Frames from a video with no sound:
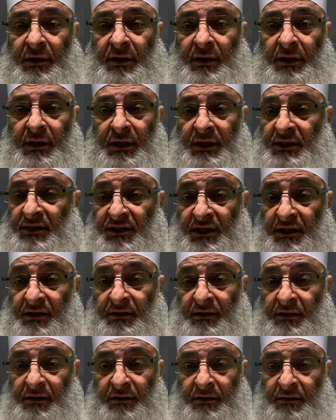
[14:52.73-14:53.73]
He said,
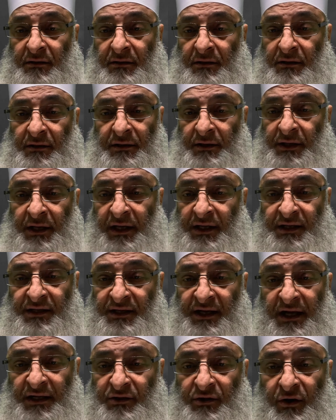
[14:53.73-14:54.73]
"Like
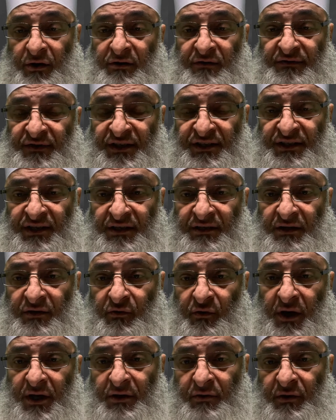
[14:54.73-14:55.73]
that, all of a sudden,
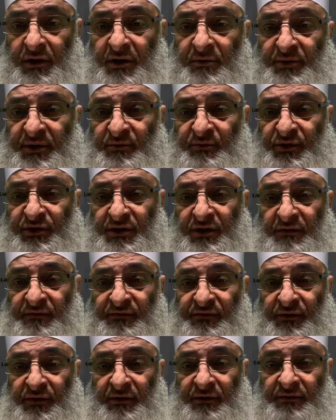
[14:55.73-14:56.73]
why you want to be Muslim
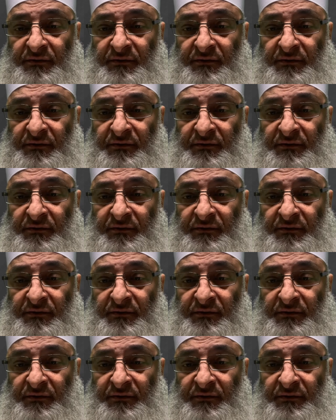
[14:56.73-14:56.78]
for?"